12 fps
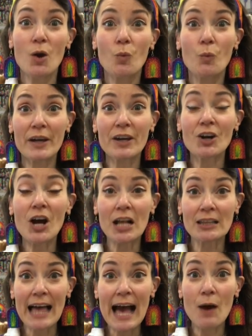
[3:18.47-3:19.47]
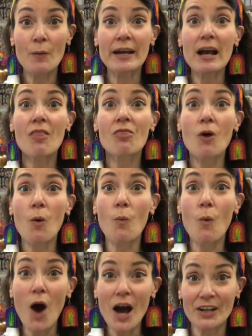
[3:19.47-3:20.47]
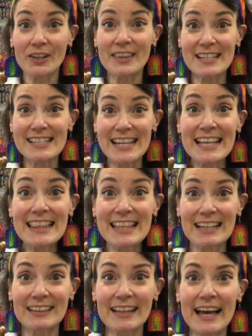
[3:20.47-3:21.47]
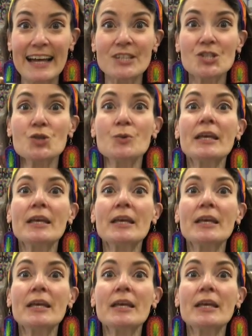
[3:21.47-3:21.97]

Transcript: we're allowing the water that's in the clay to